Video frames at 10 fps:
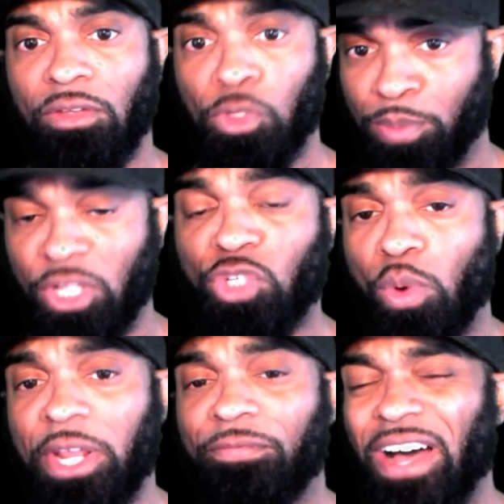You put a
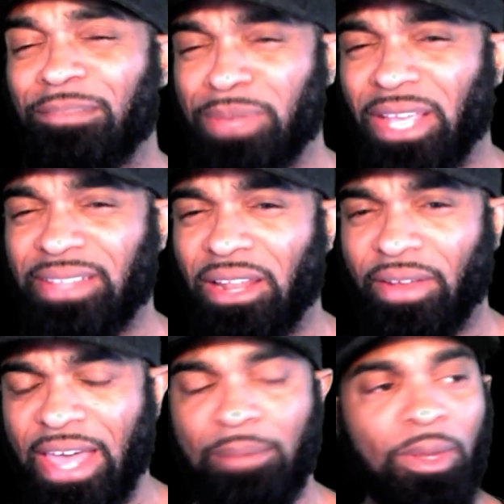$25 million
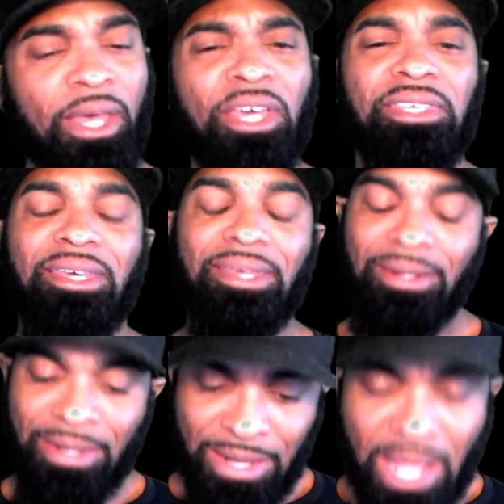cap, you
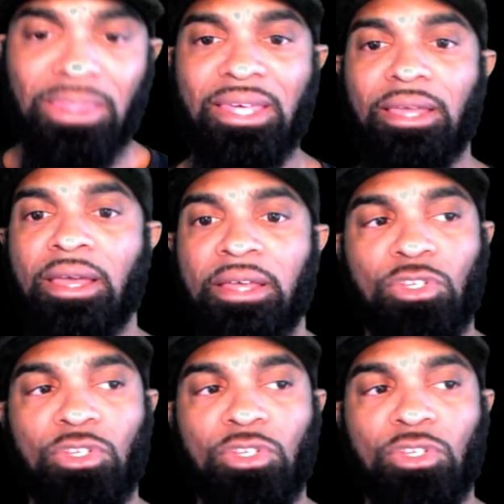get nothing.